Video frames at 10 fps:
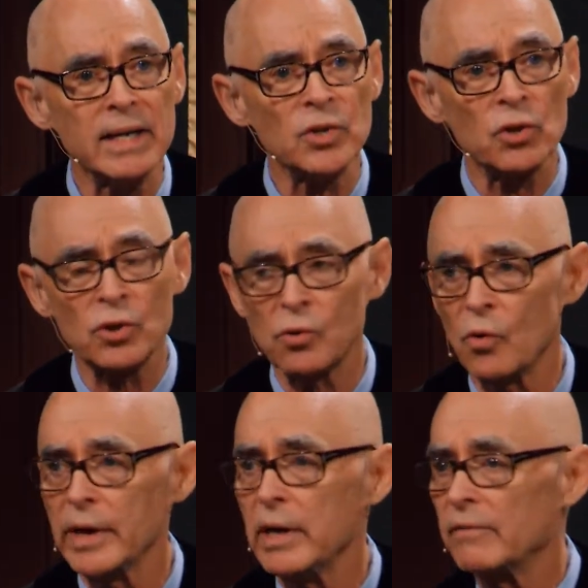is the
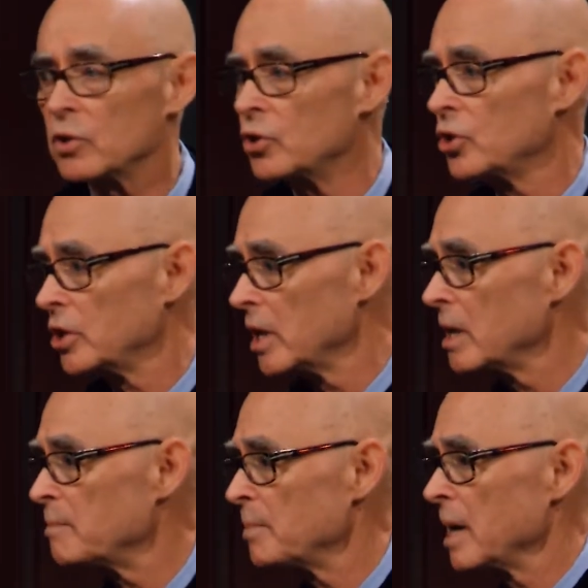story of the
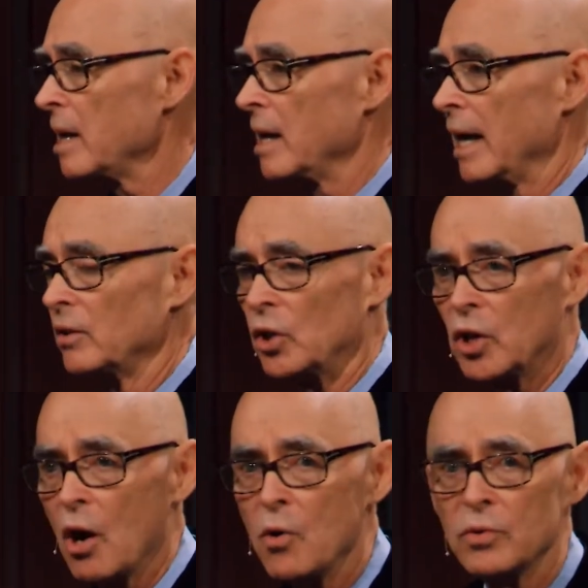sheep and the
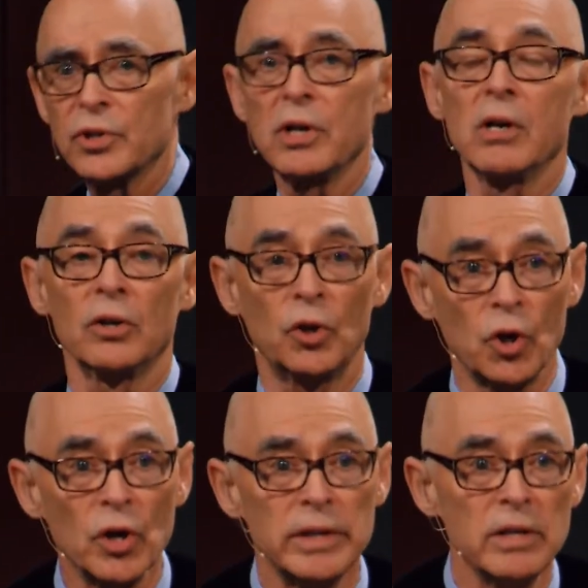goats
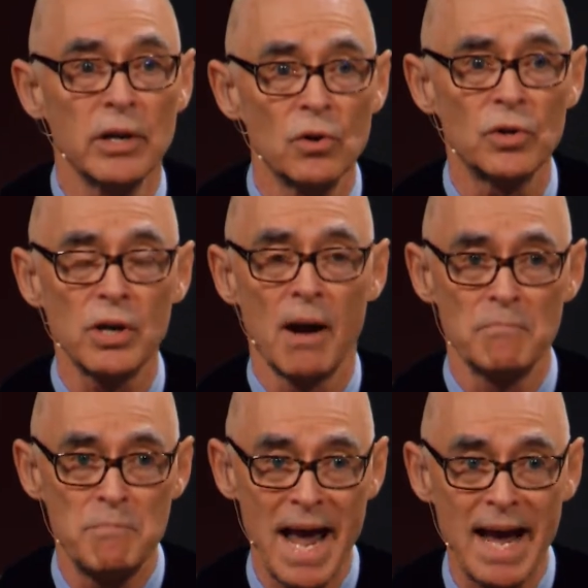good news,
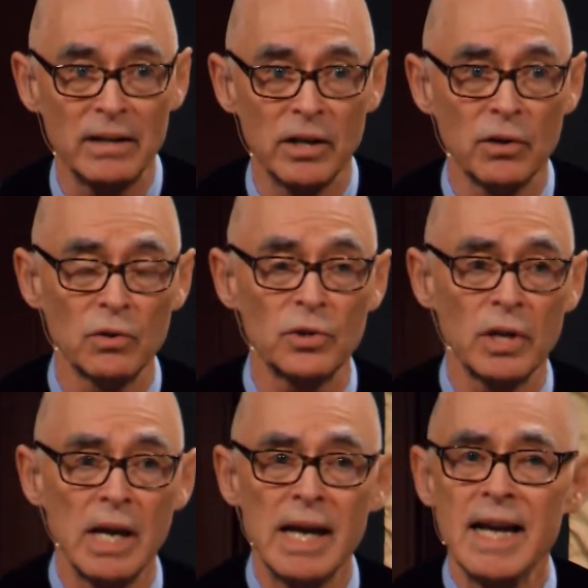not bad news?
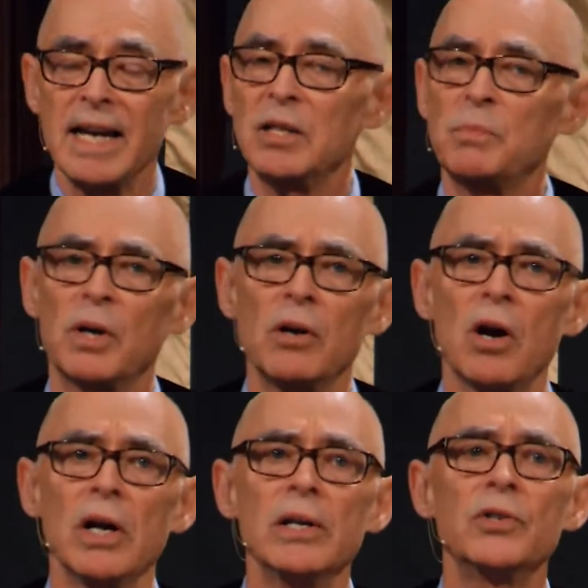It's
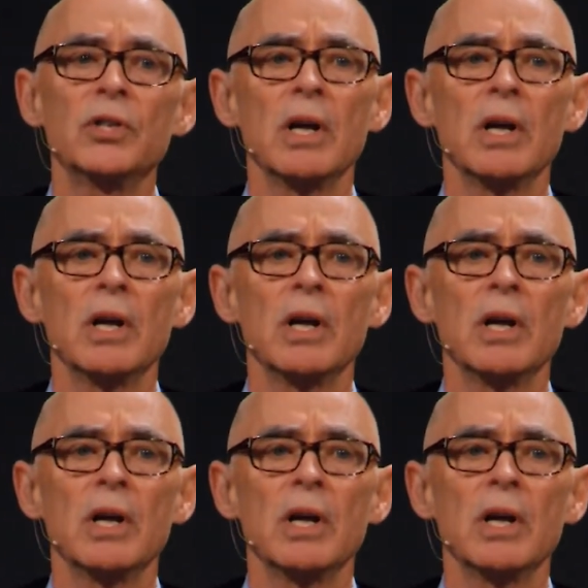because